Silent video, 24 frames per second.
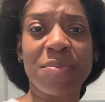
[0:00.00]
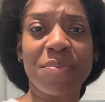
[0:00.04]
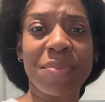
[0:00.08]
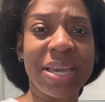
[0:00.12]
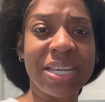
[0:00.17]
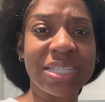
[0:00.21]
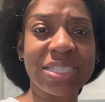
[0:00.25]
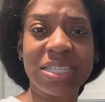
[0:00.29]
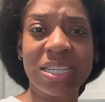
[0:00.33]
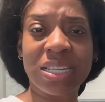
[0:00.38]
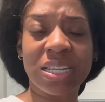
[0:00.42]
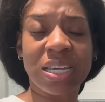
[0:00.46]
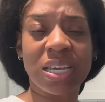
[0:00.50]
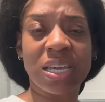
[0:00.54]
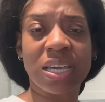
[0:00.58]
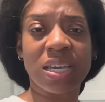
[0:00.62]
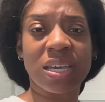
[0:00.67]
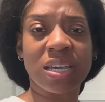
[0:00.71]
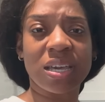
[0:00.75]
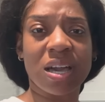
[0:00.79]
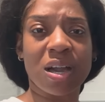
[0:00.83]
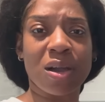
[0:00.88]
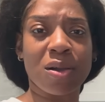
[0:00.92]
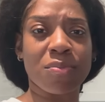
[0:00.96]

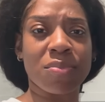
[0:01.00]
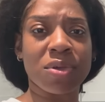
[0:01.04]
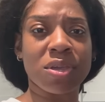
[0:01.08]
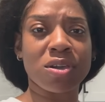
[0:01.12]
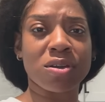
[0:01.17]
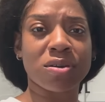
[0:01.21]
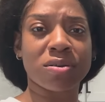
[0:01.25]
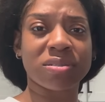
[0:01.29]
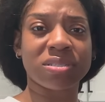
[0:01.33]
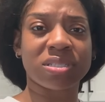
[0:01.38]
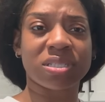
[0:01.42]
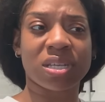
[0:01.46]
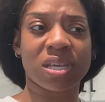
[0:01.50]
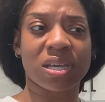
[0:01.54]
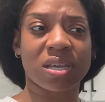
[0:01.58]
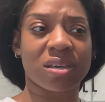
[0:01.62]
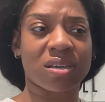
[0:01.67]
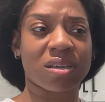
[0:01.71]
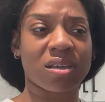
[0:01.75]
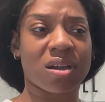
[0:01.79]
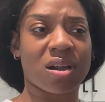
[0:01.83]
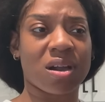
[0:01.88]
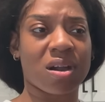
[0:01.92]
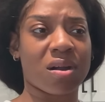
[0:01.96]
mentally
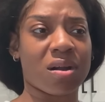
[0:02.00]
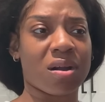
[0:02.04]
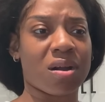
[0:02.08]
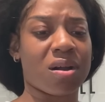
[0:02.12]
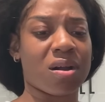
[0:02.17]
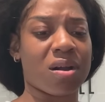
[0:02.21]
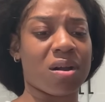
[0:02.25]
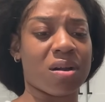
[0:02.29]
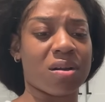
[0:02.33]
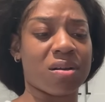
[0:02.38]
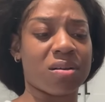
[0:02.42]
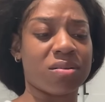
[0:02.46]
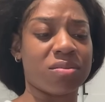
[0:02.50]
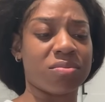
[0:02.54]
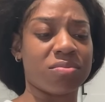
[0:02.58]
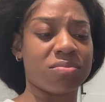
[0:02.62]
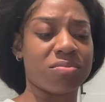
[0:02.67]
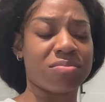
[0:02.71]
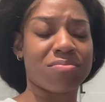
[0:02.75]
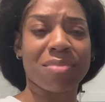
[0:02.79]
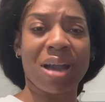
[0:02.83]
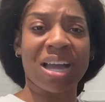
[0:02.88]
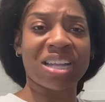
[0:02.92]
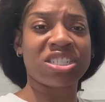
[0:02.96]
abusing
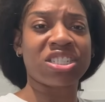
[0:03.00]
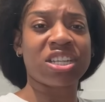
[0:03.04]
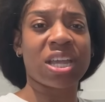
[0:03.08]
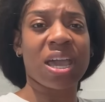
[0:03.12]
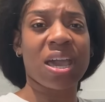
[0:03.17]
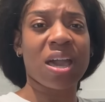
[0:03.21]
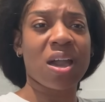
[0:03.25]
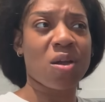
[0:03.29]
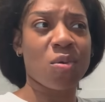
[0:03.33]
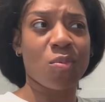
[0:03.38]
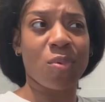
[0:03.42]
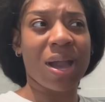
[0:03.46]
my child.